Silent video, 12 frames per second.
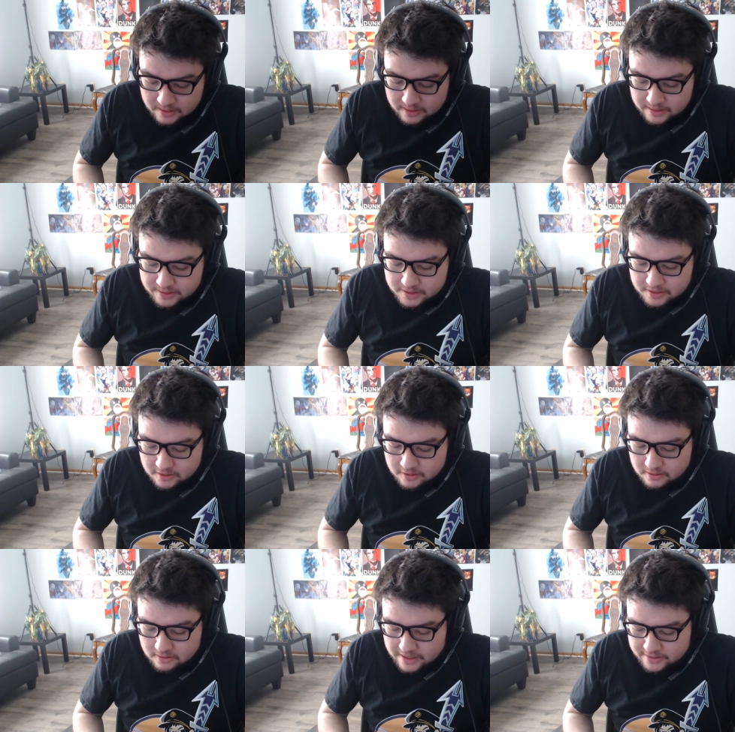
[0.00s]
And
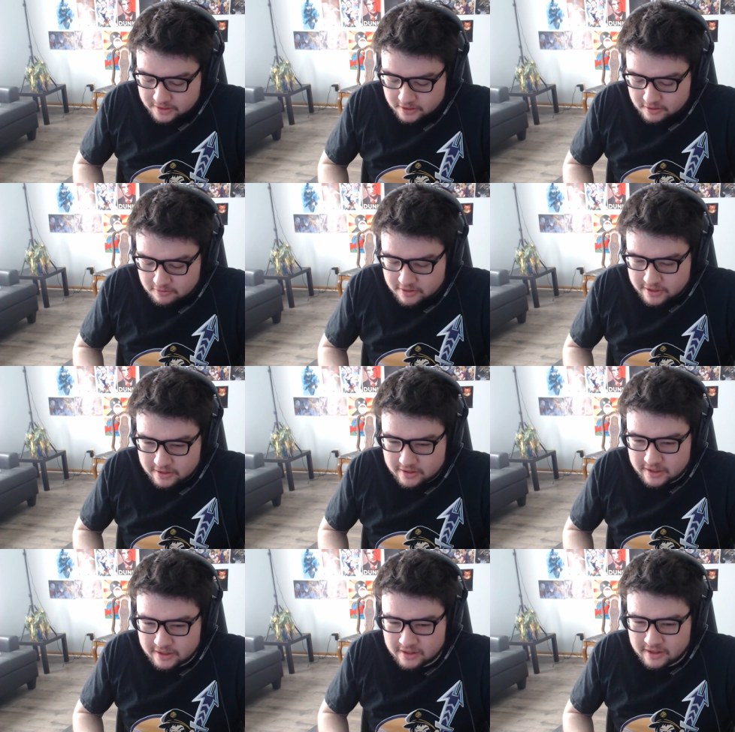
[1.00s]
so I took one,
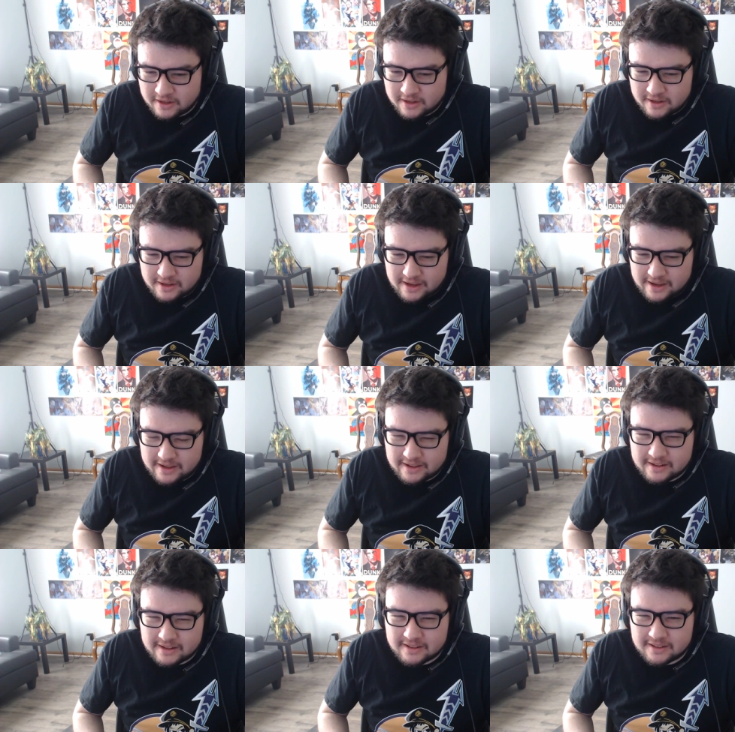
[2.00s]

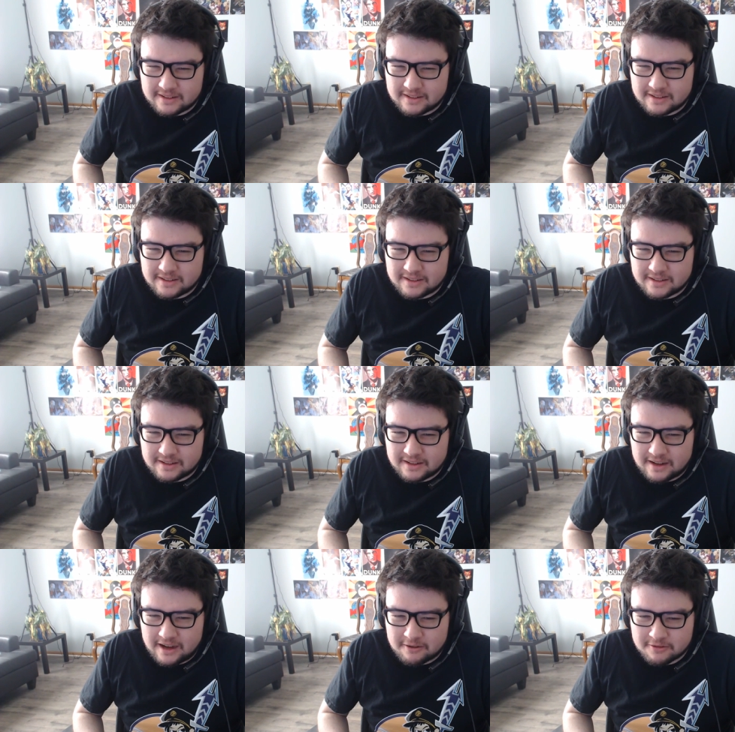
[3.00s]
and
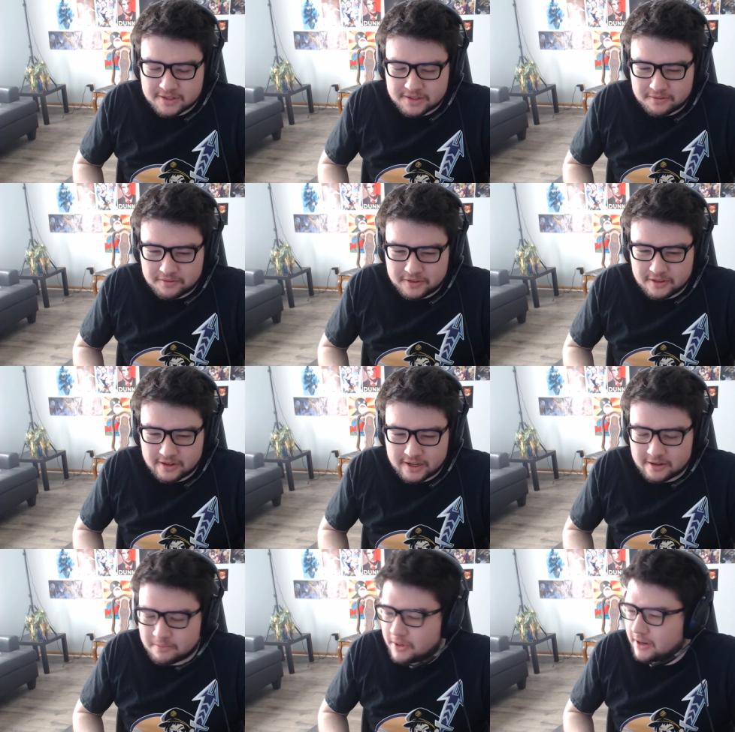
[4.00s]
I wasn't feeling
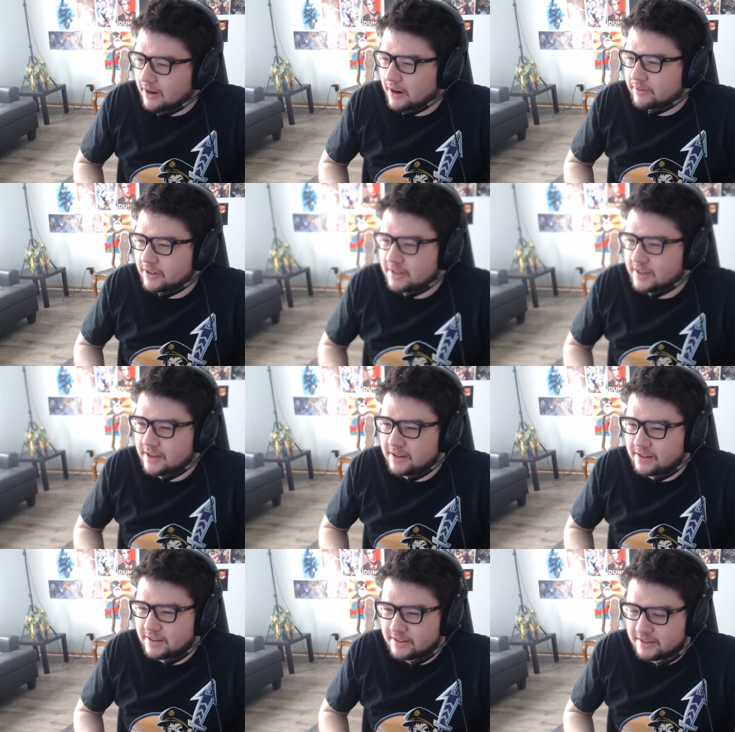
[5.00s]
any better after
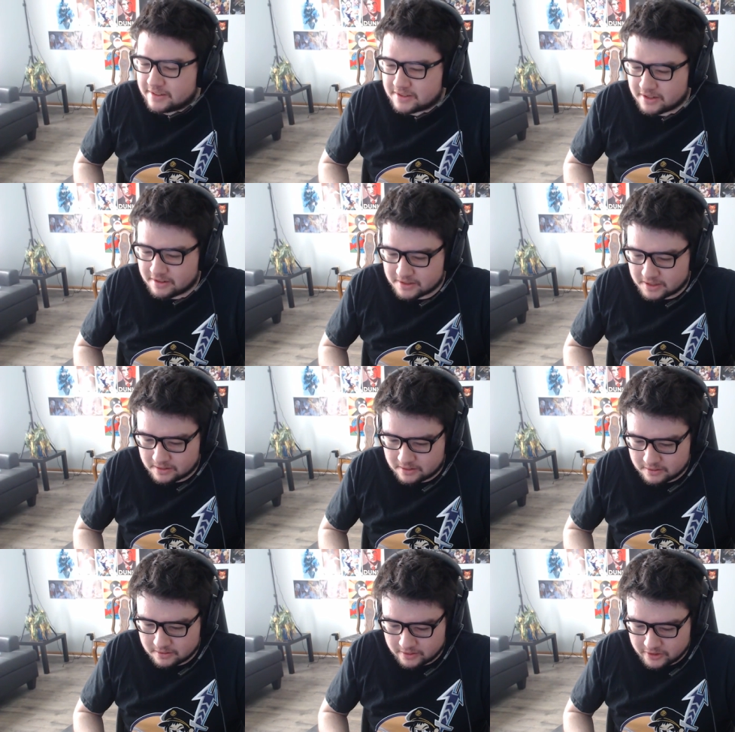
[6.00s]
taking it. So I was like,
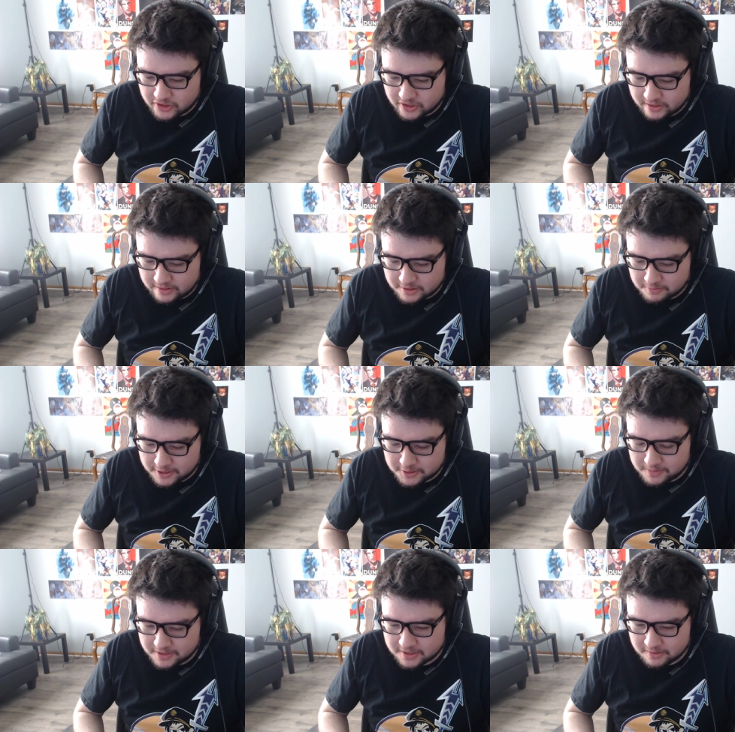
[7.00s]
holy shit, this must
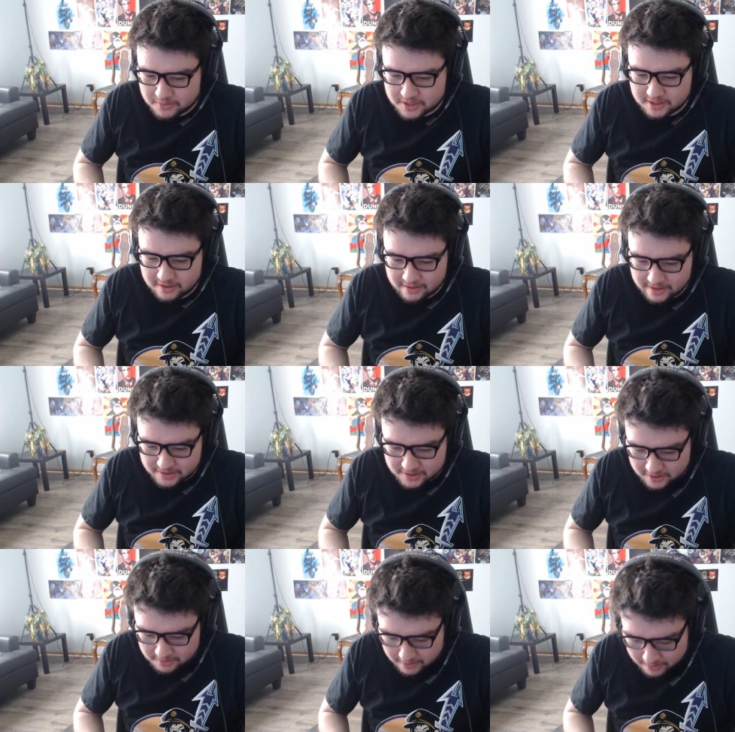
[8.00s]
be some serious
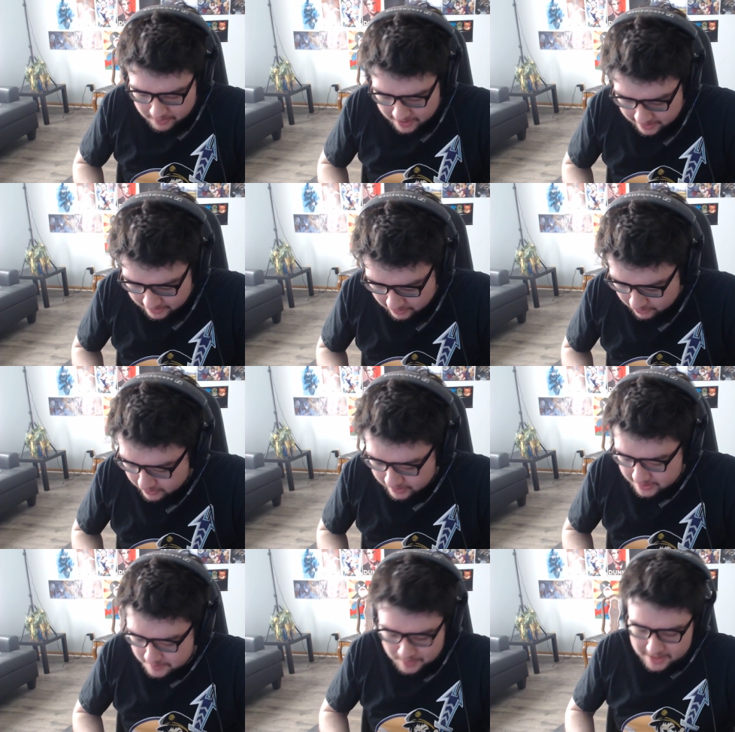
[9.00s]
stomach pain, or
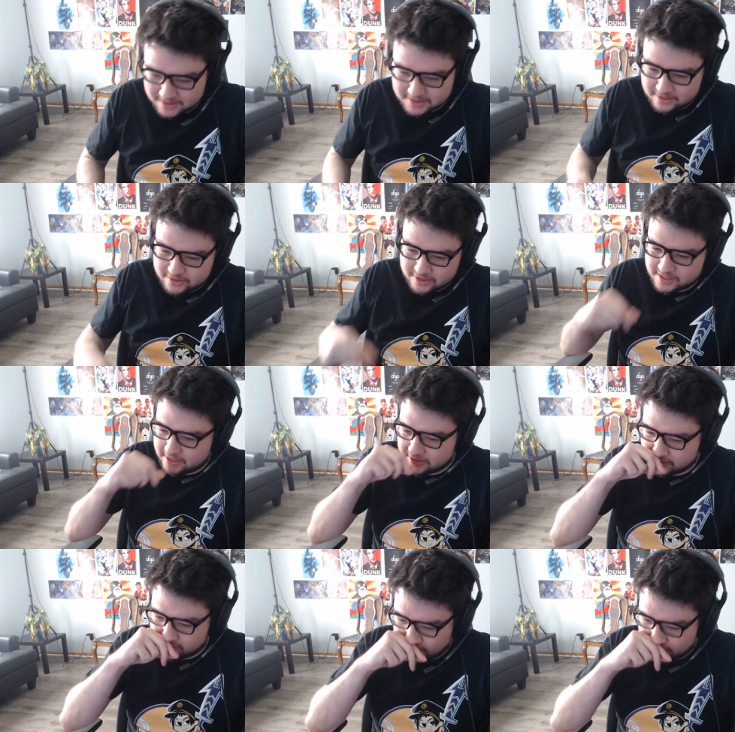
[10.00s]
this medicine just doesn't